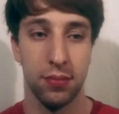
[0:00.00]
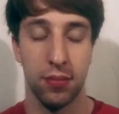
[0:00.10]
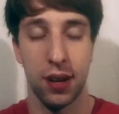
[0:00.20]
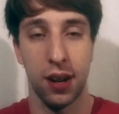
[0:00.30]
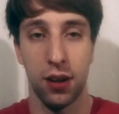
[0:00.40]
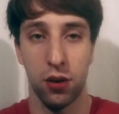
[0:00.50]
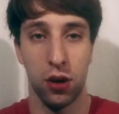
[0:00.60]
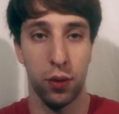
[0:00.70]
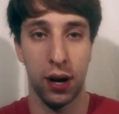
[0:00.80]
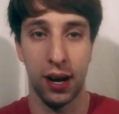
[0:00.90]
And I don't
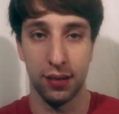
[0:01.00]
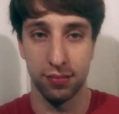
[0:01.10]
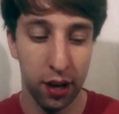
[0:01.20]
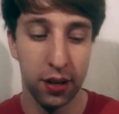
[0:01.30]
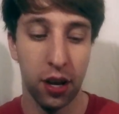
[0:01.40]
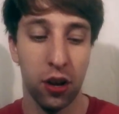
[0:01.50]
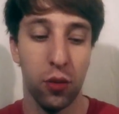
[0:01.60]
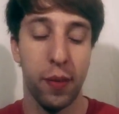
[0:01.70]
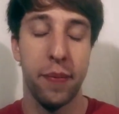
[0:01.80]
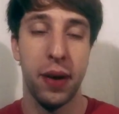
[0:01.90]
know why. Now, you
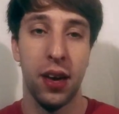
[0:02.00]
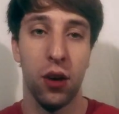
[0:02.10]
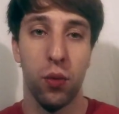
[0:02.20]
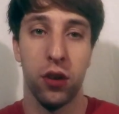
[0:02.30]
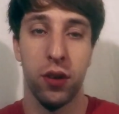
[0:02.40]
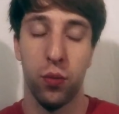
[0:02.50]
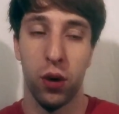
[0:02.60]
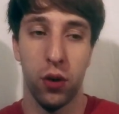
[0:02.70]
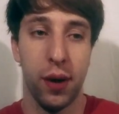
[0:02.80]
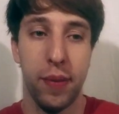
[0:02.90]
might be wondering, what
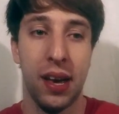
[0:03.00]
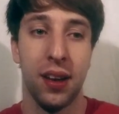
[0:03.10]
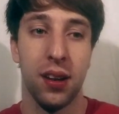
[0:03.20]
do I mean?